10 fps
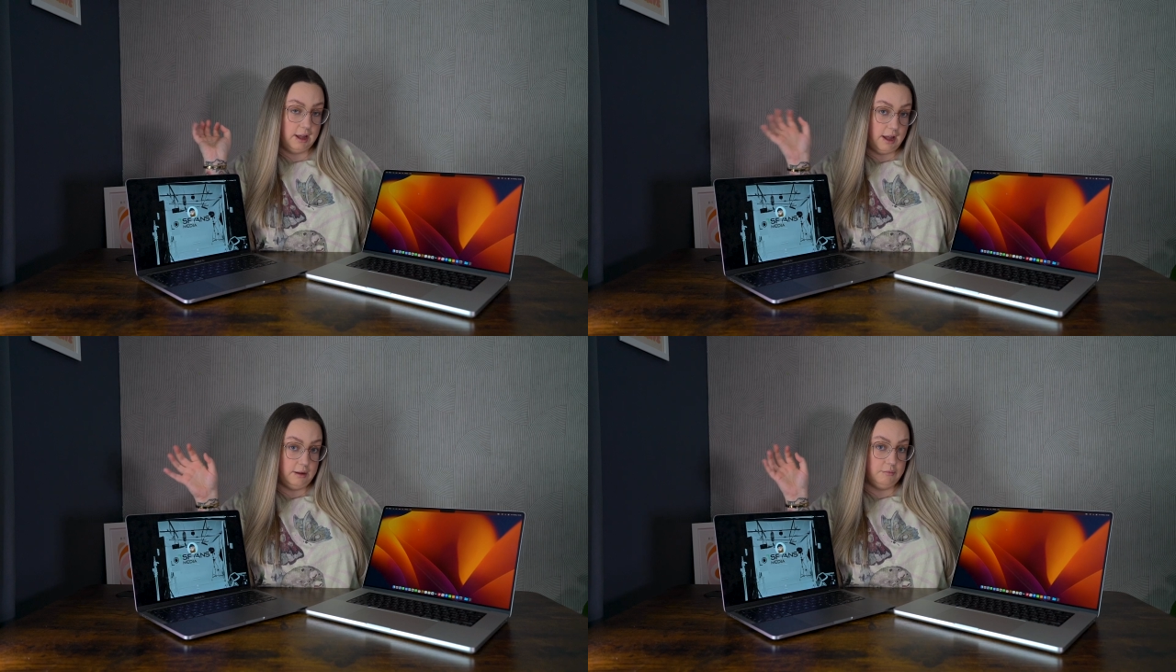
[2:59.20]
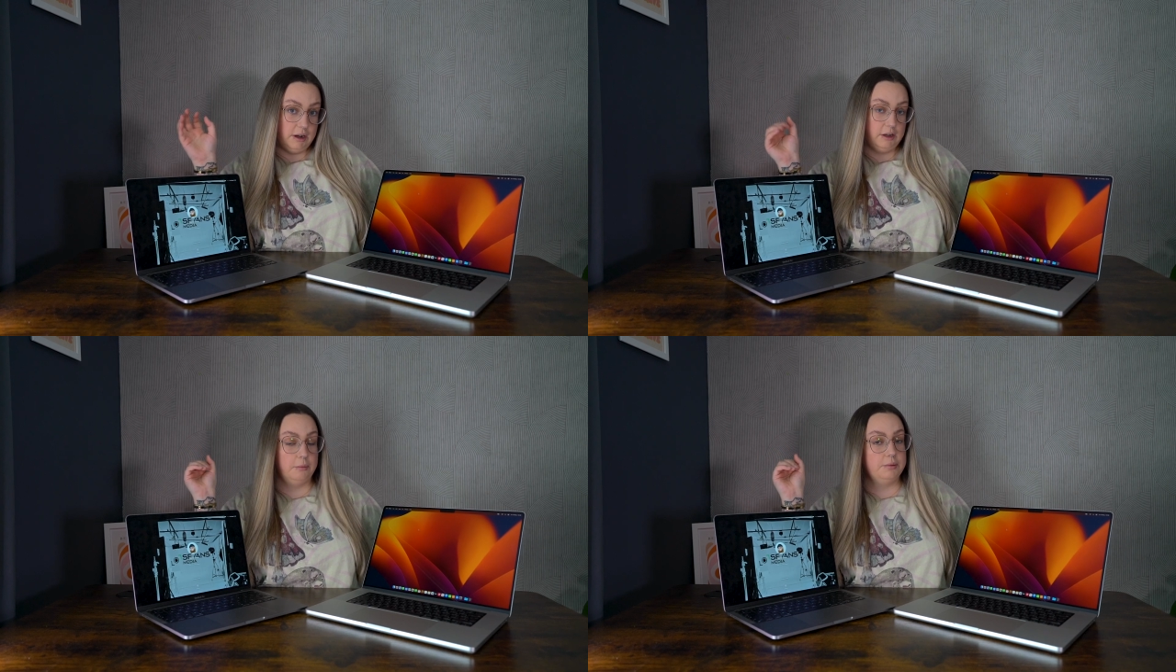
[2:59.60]
I am
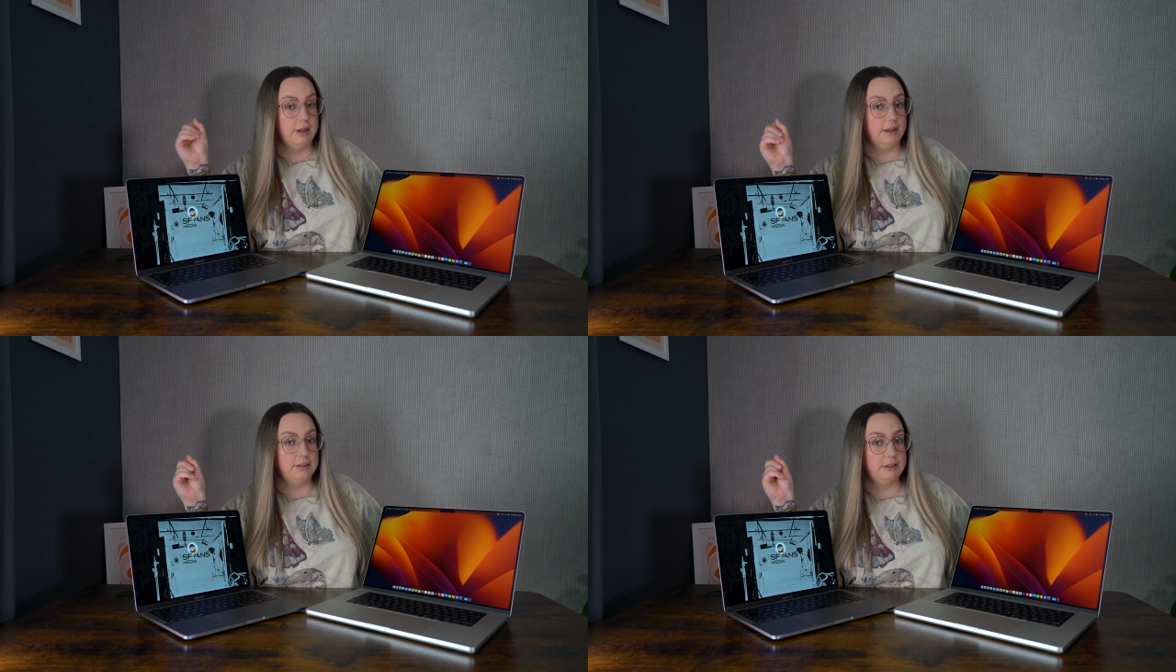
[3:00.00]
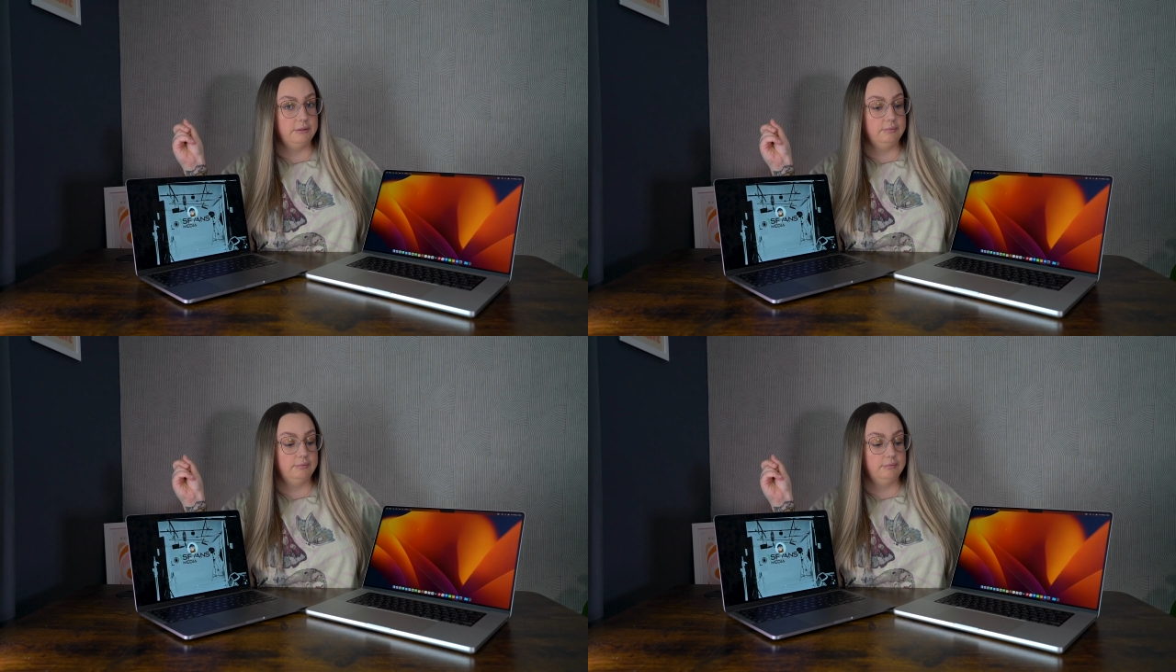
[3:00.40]
really obsessed
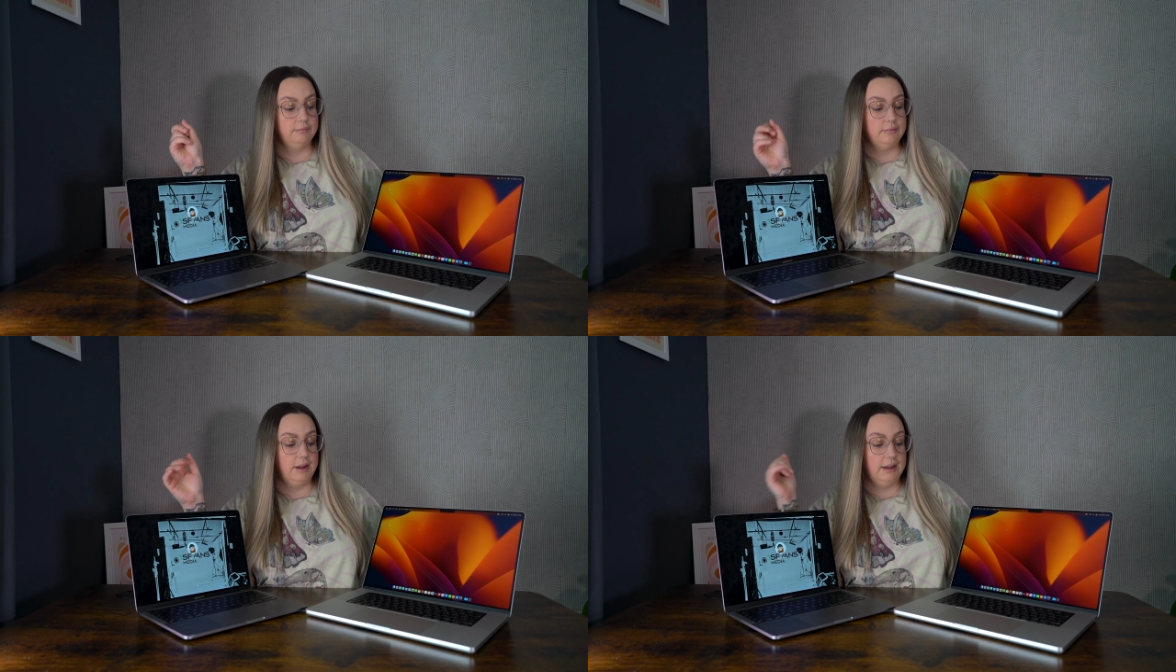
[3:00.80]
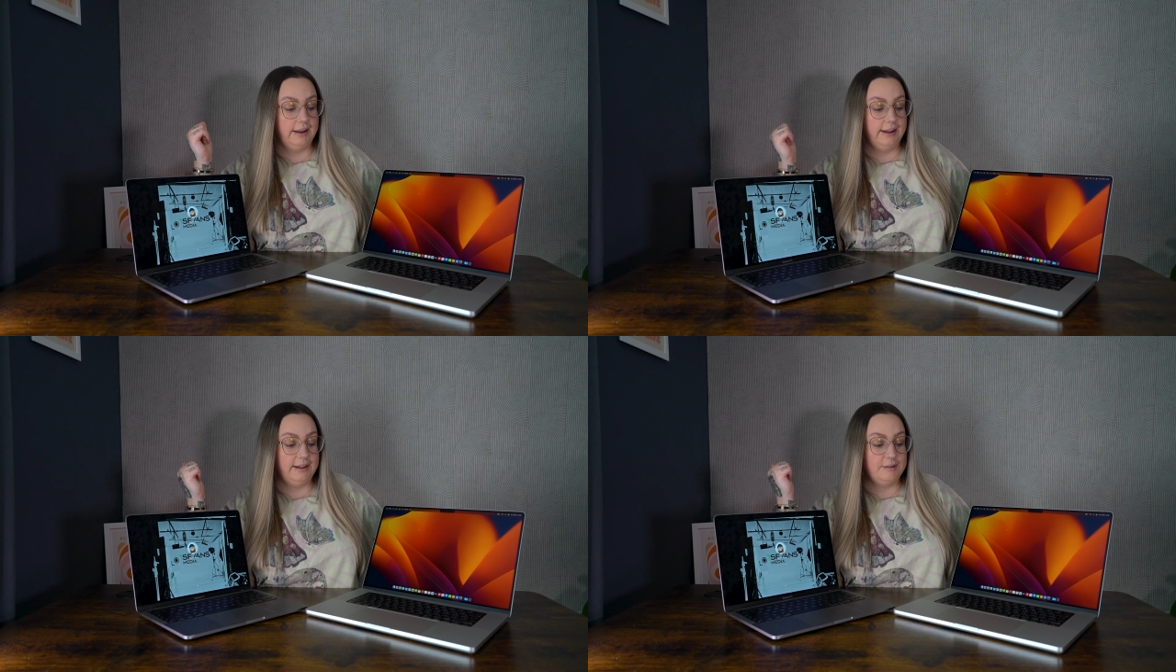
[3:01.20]
and
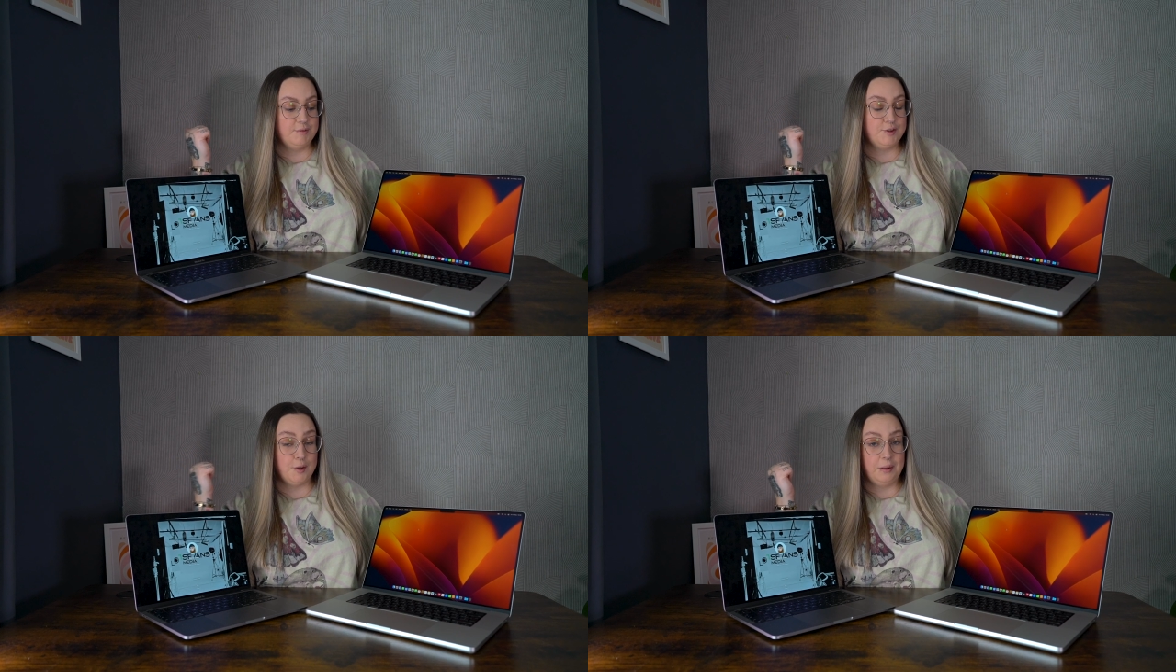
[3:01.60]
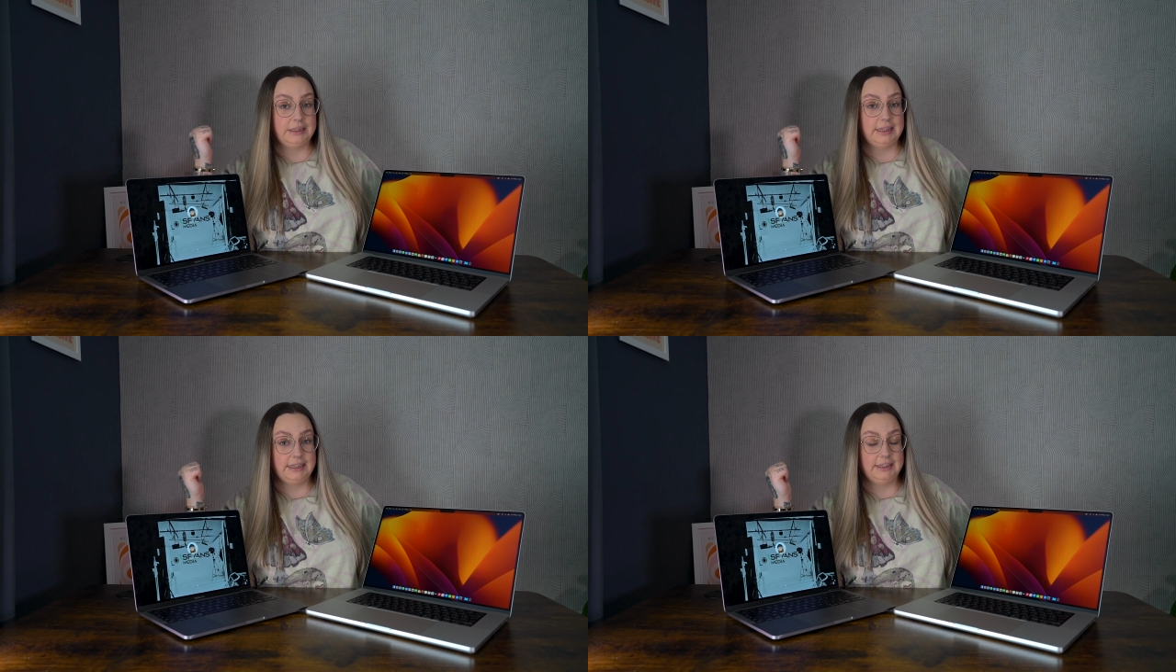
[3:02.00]
I am so
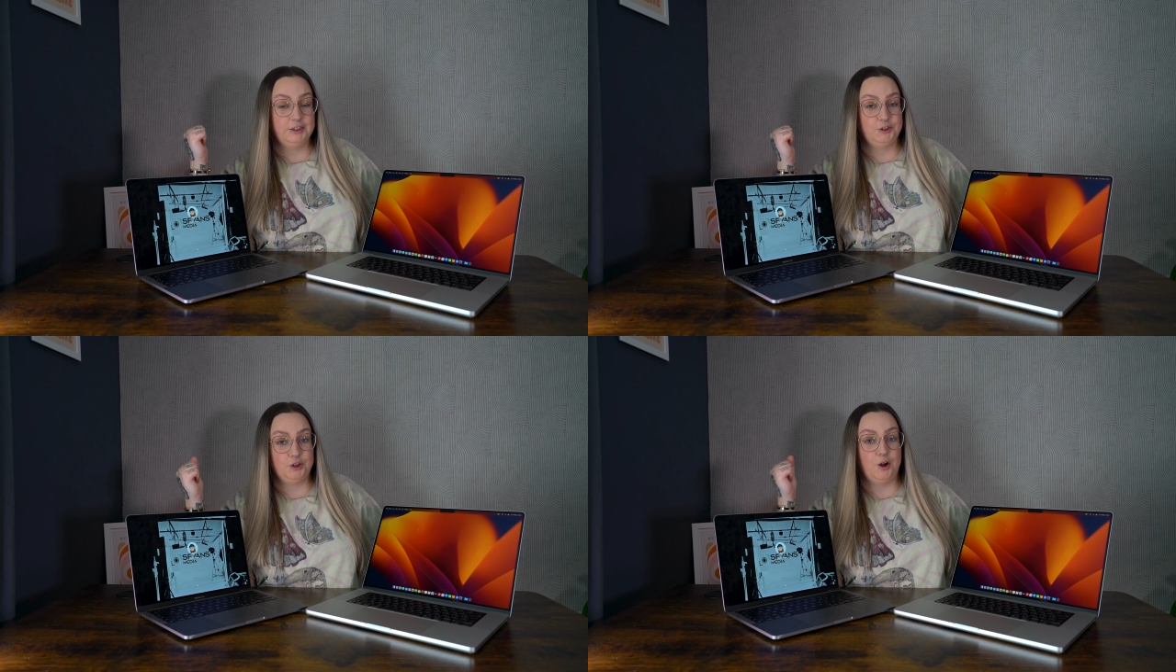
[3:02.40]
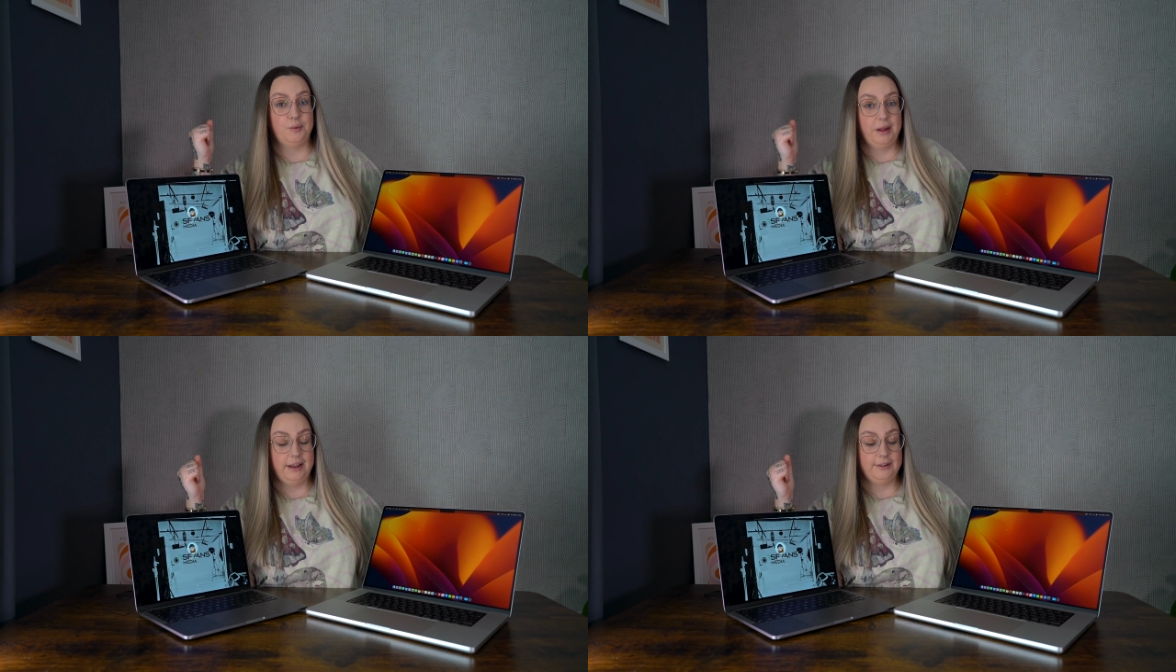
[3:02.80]
excited to start
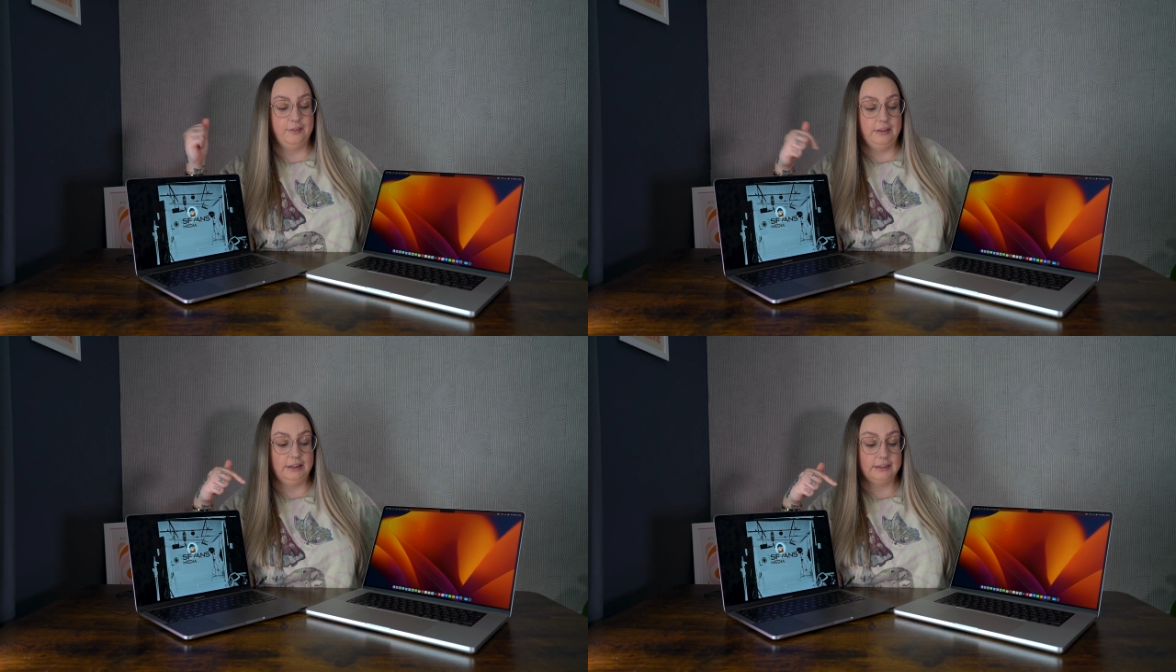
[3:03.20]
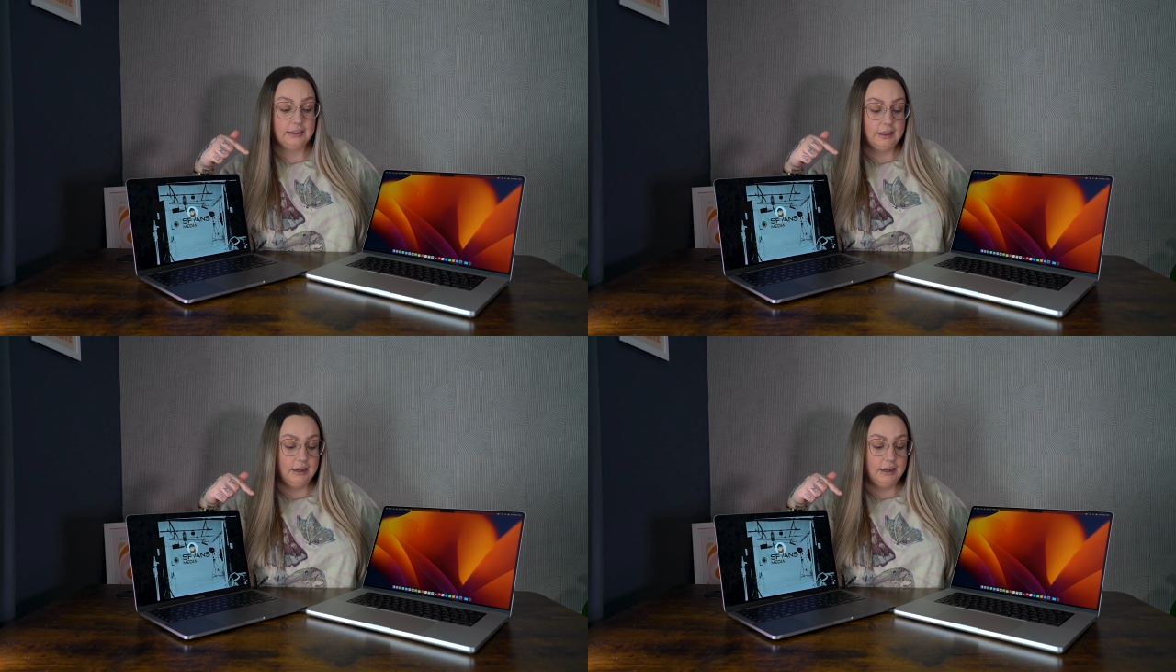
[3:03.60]
working on this